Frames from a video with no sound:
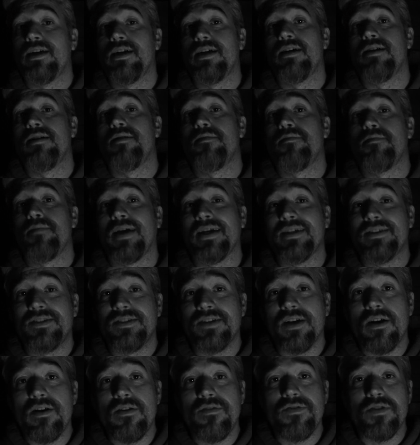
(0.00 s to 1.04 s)
Uh,
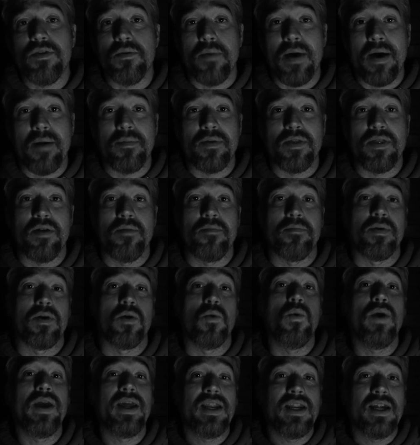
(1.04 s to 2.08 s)
myself, the Bible Thumping
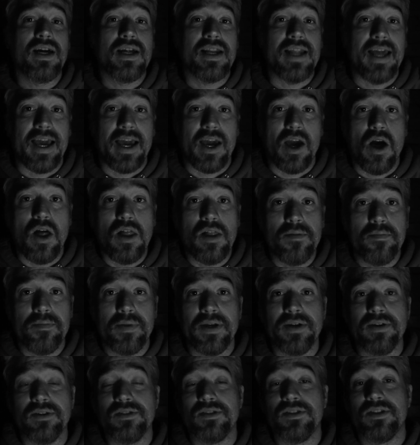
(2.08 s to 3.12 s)
Wingnut, and Colin
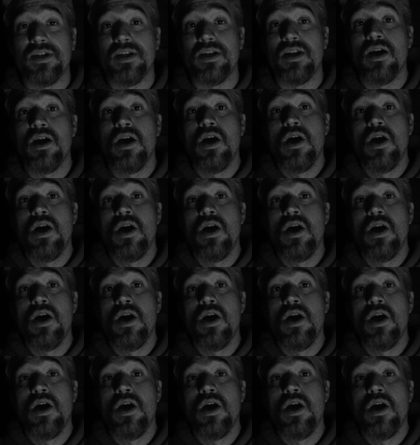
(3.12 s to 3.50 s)
Pearson